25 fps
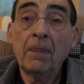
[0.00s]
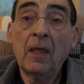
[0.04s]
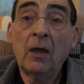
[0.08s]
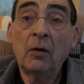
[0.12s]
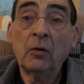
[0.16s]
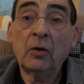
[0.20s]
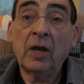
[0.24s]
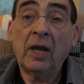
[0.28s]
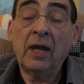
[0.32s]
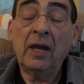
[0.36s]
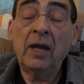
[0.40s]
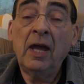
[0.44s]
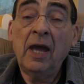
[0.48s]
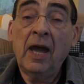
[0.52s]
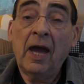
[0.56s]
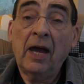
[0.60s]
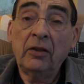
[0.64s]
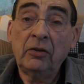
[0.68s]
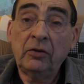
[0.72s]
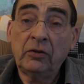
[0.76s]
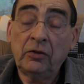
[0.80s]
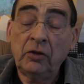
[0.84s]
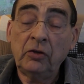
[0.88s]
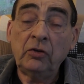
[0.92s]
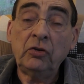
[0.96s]
Okay,
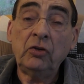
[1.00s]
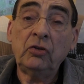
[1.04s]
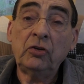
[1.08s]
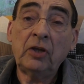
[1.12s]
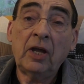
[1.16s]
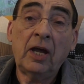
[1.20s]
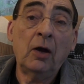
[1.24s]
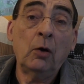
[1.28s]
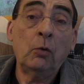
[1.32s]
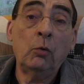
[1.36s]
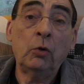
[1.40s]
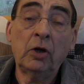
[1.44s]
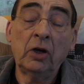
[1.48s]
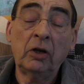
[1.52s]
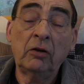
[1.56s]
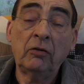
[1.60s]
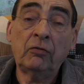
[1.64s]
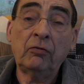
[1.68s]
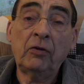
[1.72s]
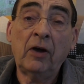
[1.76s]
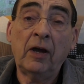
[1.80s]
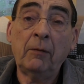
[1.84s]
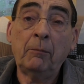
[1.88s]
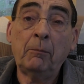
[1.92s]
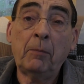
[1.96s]
and this is how we're going to
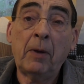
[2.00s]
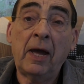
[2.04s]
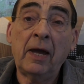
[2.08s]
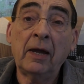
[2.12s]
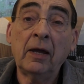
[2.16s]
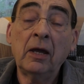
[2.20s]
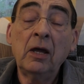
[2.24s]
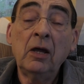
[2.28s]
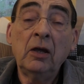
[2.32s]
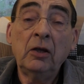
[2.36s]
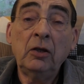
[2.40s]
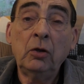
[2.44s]
fight back.